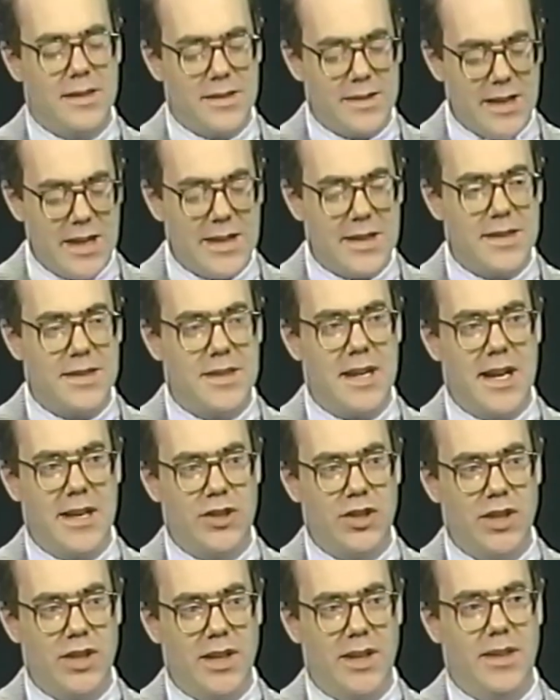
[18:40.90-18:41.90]
Take a
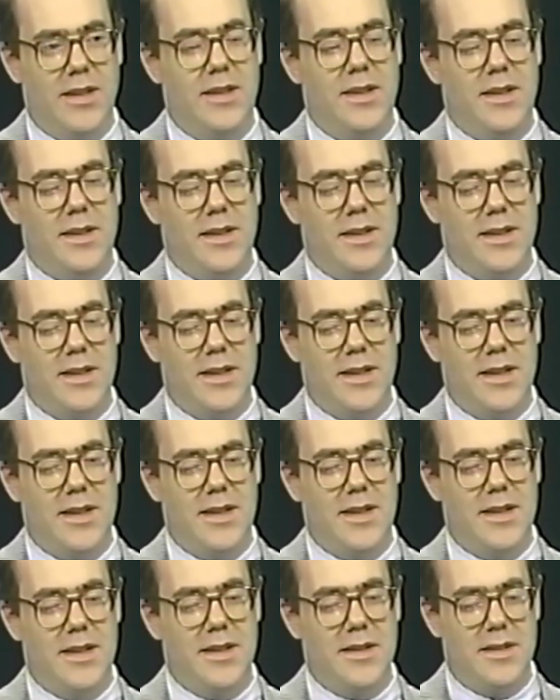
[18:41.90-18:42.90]
section.
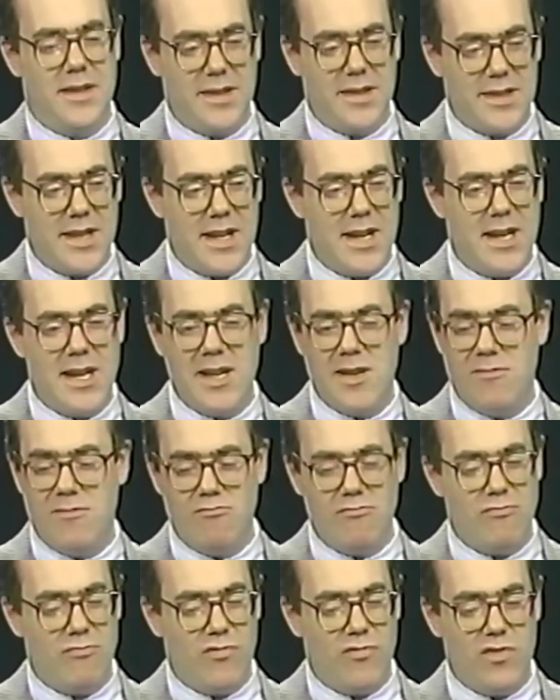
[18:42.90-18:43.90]
Decide
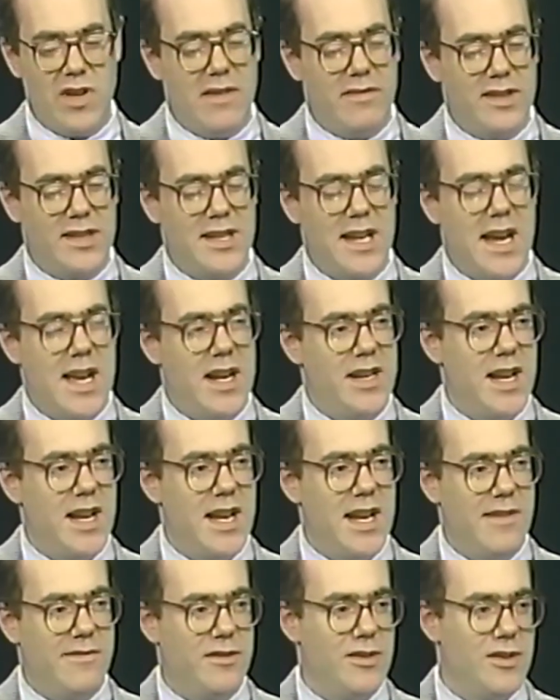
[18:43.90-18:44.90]
if you have a
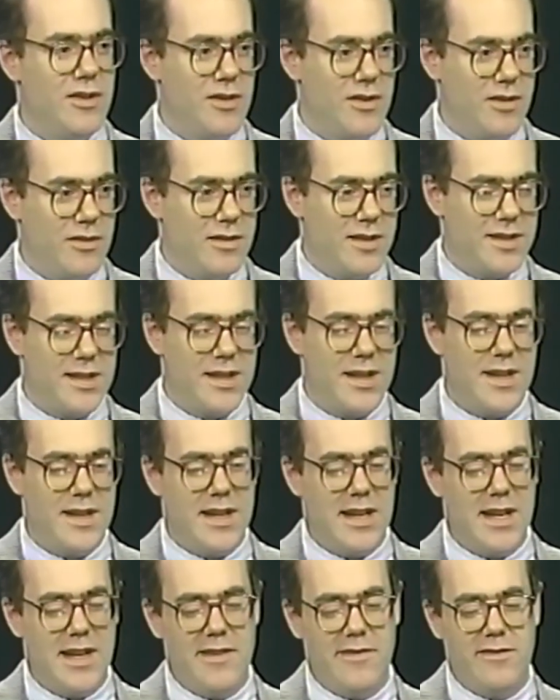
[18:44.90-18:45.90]
Saturday afternoon or a
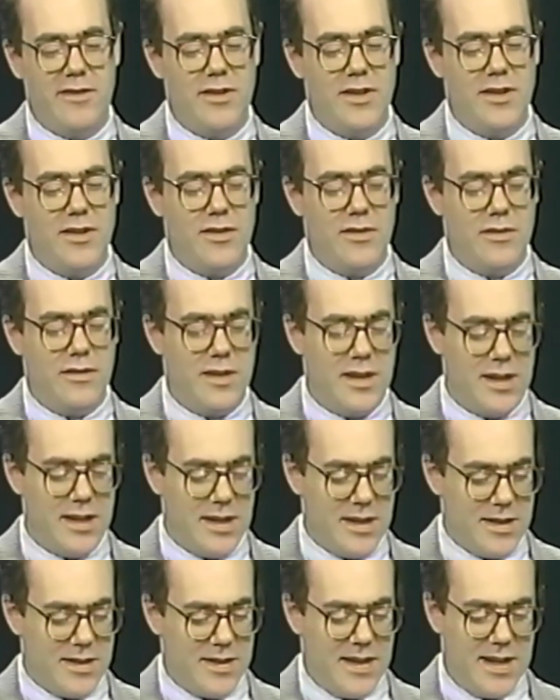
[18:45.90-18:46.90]
Sunday afternoon
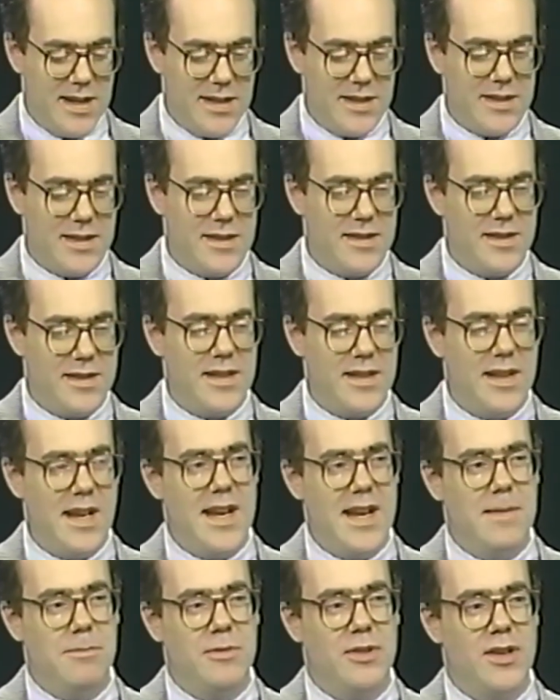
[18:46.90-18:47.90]
that
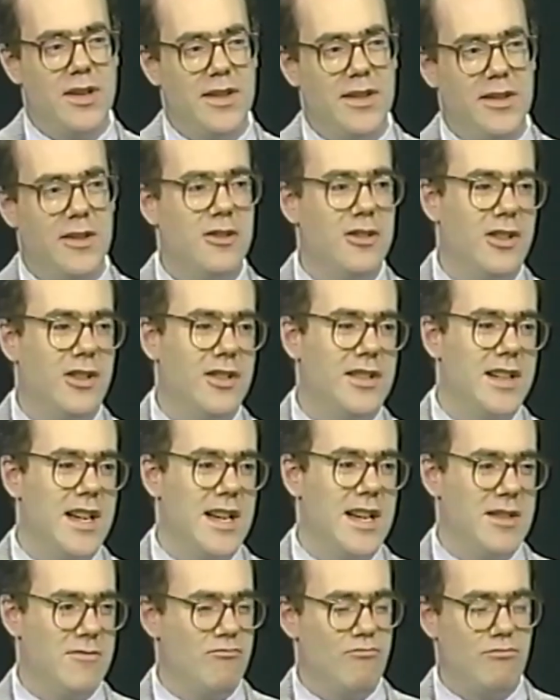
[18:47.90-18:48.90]
today I'm going to go look
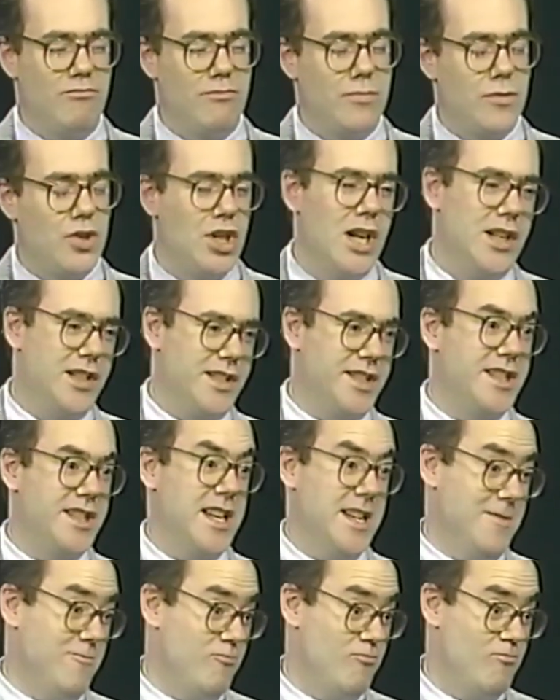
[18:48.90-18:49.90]
at
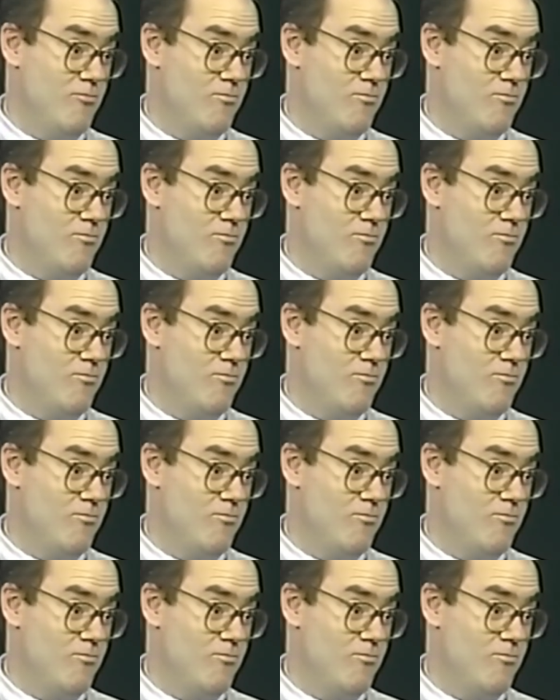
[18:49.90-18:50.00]
Chelsea.